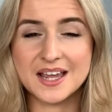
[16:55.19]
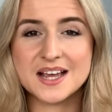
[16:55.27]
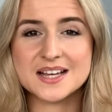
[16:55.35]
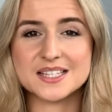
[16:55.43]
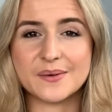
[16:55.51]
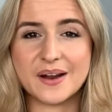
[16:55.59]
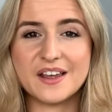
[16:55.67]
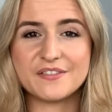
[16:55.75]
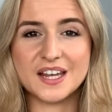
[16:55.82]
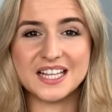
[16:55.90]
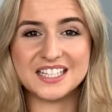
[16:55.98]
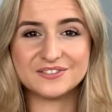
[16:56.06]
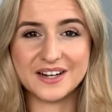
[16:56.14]
So if
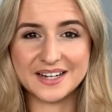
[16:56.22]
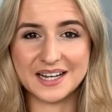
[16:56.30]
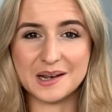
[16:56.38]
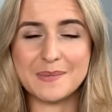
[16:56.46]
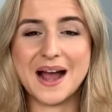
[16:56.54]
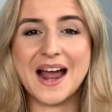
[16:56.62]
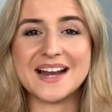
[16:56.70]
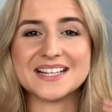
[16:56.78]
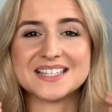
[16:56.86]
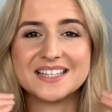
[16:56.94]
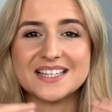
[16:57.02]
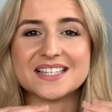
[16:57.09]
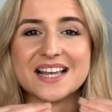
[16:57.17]
in the regular bite there's